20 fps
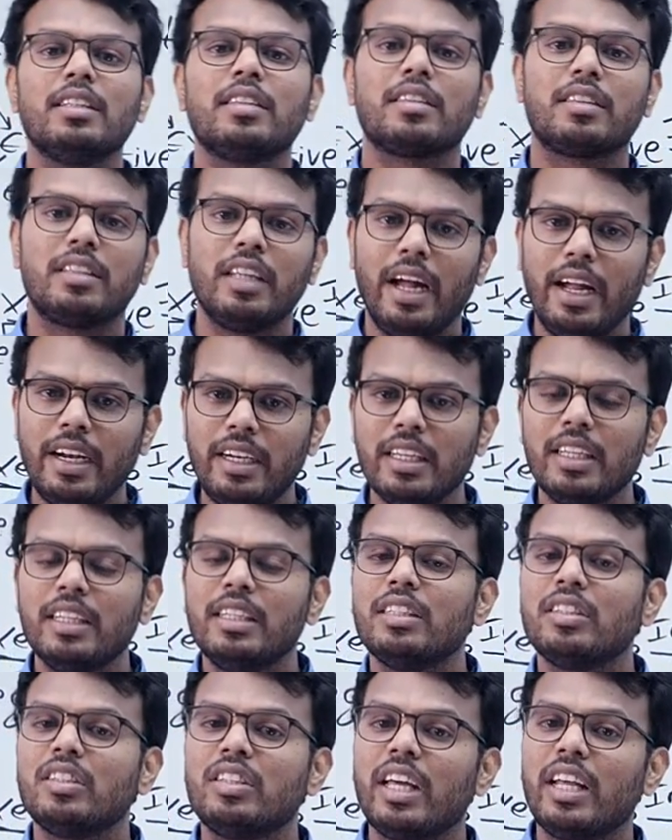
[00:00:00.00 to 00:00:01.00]
that
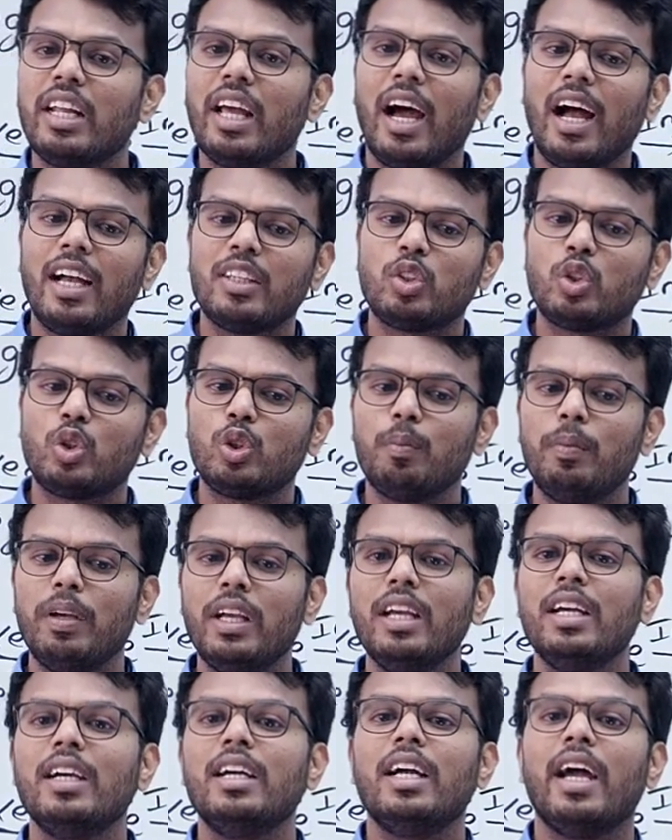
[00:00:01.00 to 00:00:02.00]
there has to
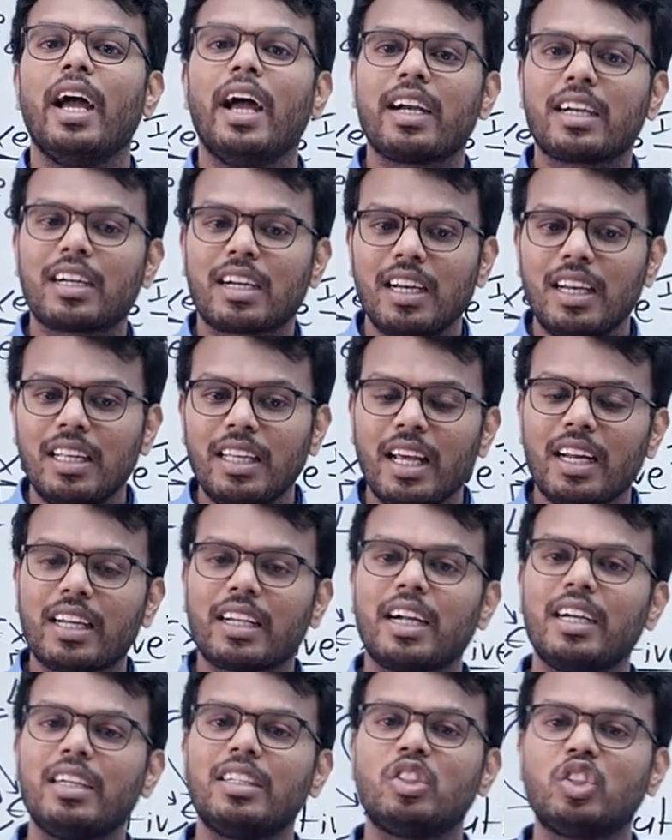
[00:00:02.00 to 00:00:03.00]
be a
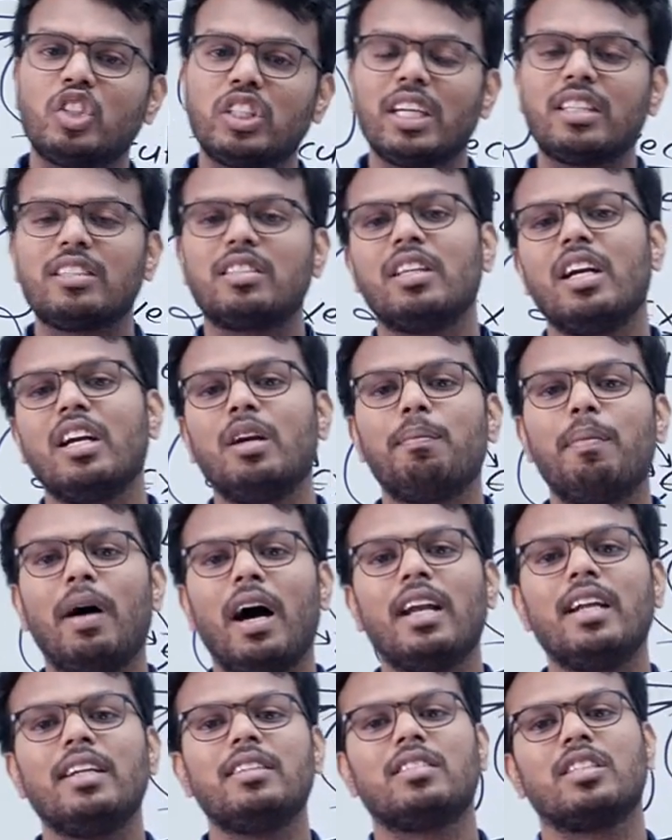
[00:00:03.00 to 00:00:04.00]
clear-cut checks and
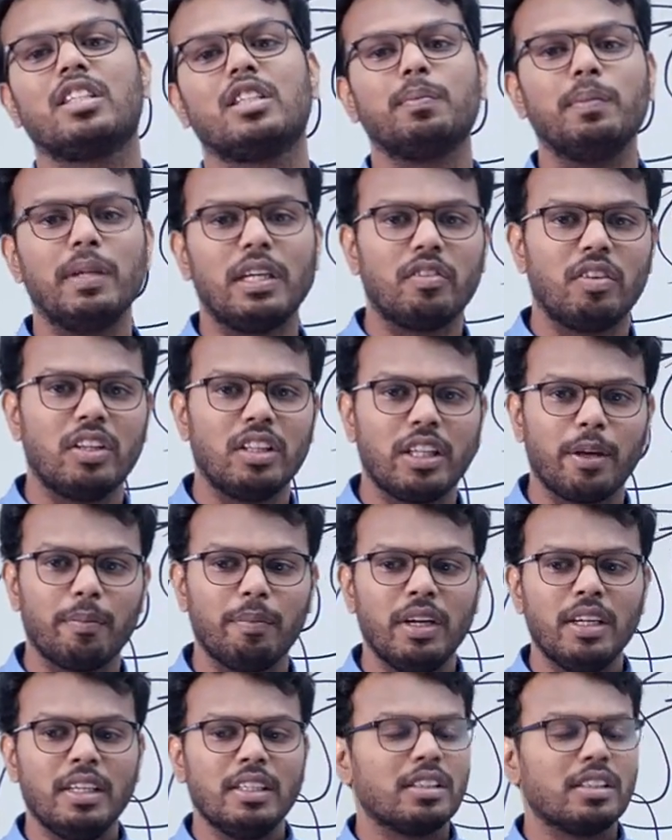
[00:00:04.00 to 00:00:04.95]
balances between them.